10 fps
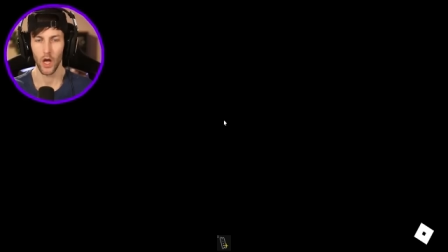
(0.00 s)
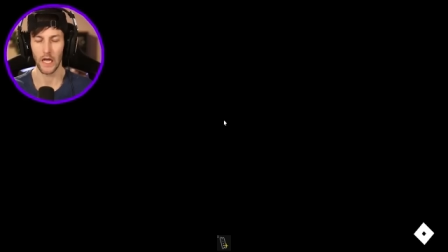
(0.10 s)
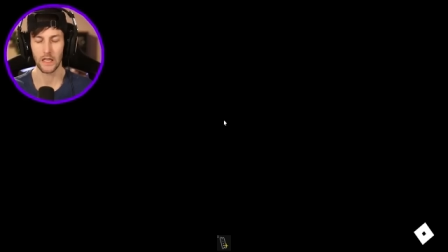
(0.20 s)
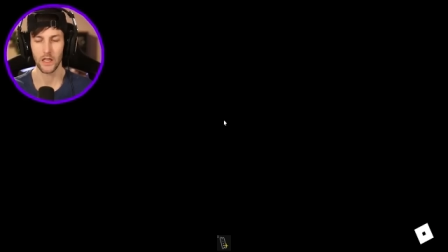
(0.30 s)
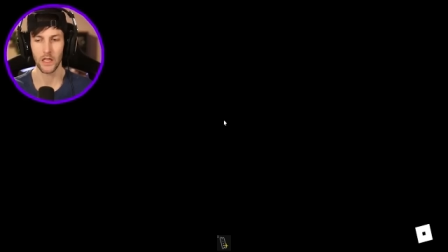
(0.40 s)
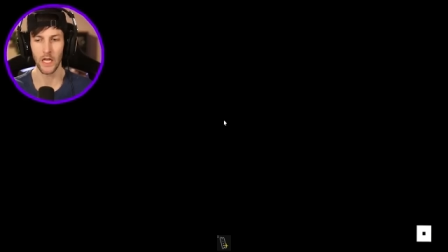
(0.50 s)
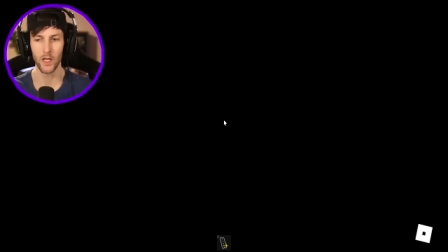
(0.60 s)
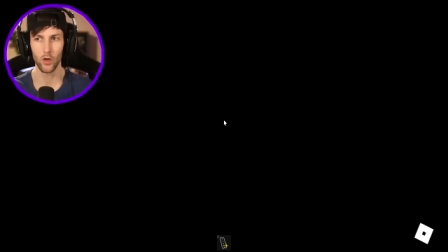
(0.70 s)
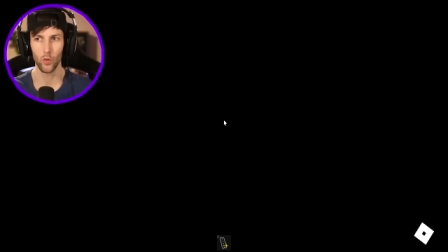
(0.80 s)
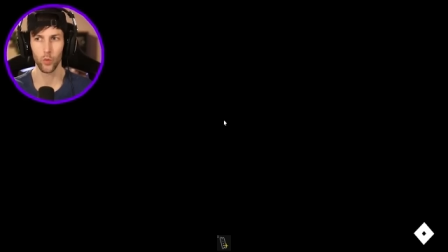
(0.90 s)
I
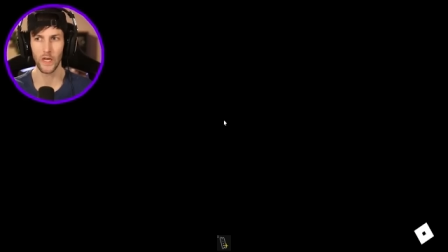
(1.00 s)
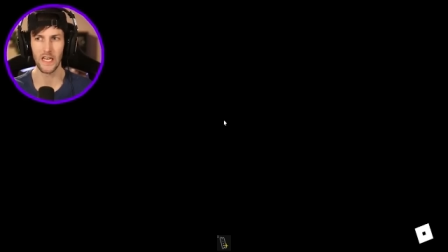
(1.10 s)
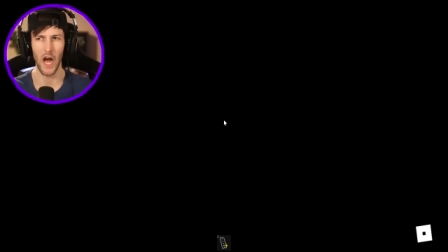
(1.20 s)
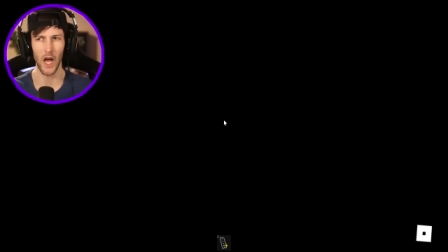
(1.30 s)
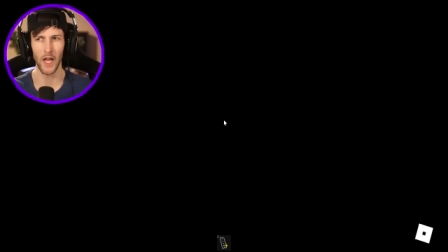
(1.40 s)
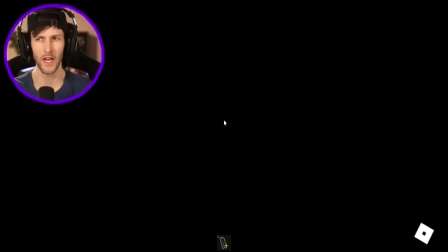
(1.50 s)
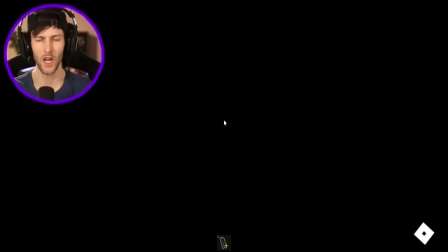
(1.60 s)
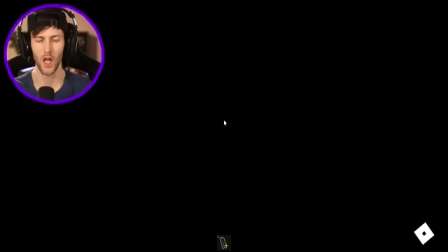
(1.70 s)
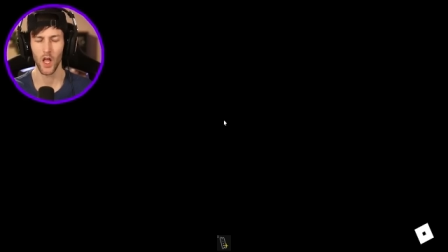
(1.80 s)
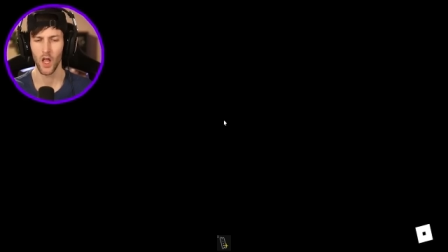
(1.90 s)
think we
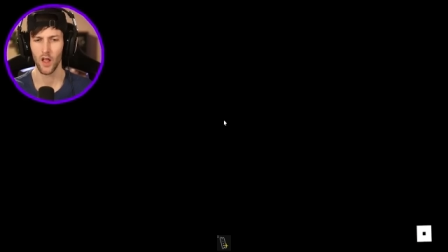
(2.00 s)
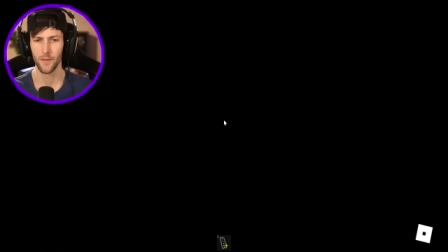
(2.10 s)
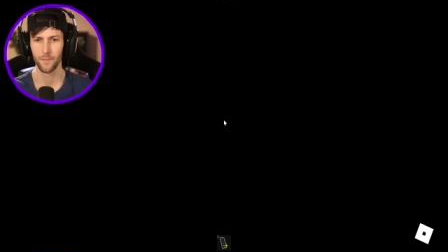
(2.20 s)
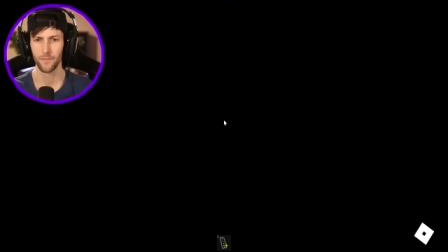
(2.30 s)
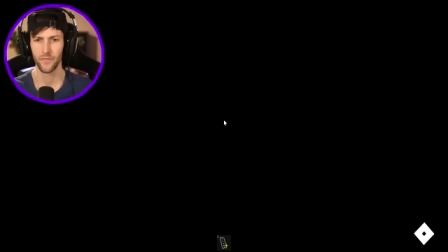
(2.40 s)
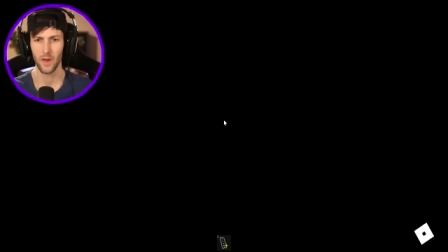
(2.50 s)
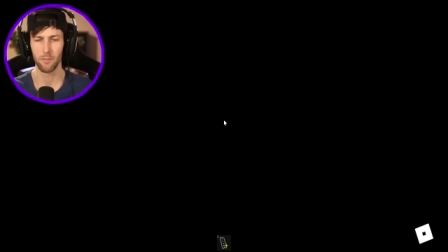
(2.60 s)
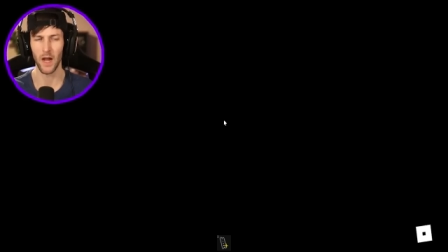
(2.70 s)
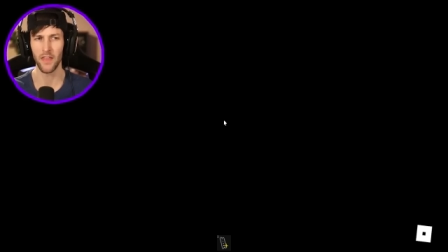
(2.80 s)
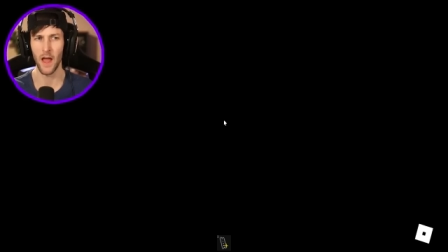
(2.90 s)
died
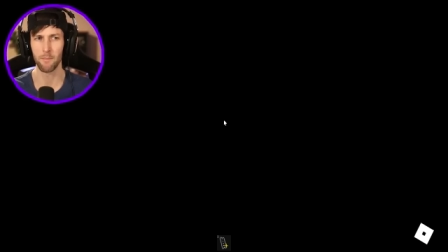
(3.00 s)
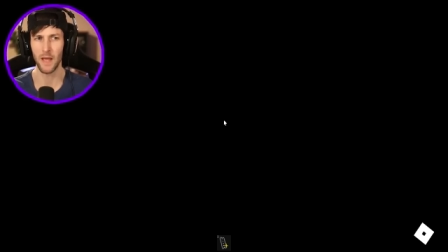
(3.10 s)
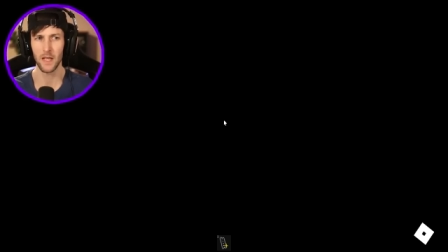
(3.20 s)
by that